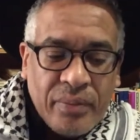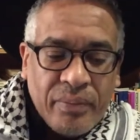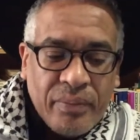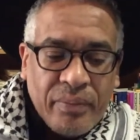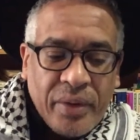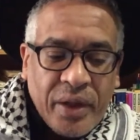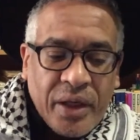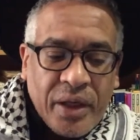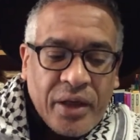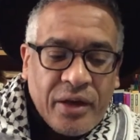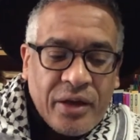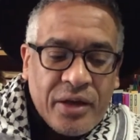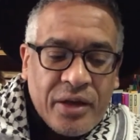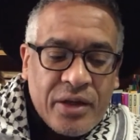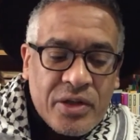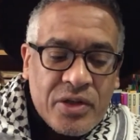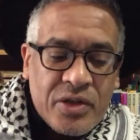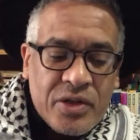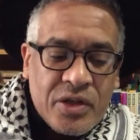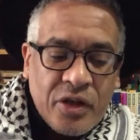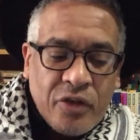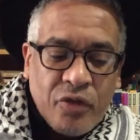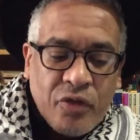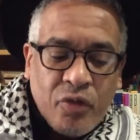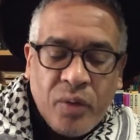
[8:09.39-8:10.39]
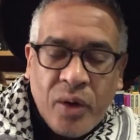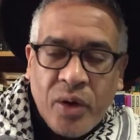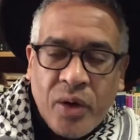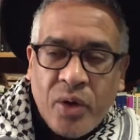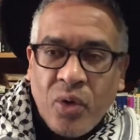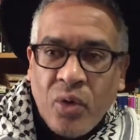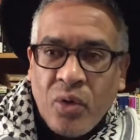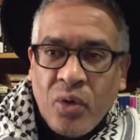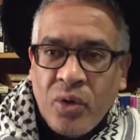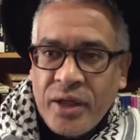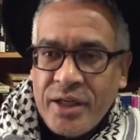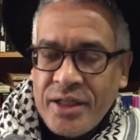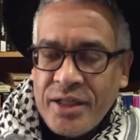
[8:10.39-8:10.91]
Because if we're
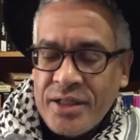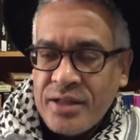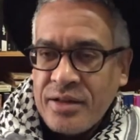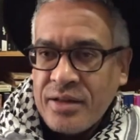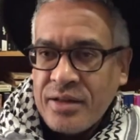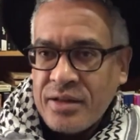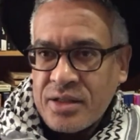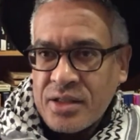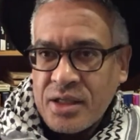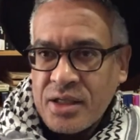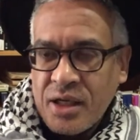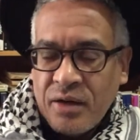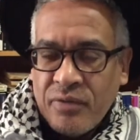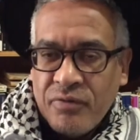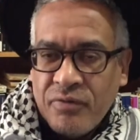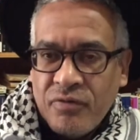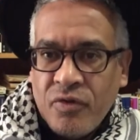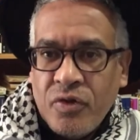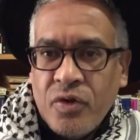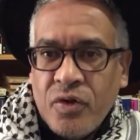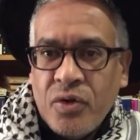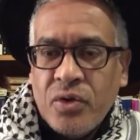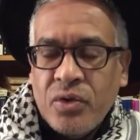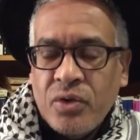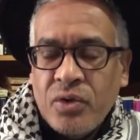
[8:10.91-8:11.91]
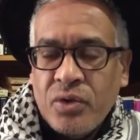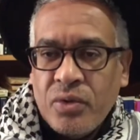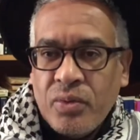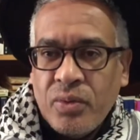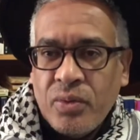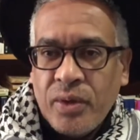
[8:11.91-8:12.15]
all eating the same food,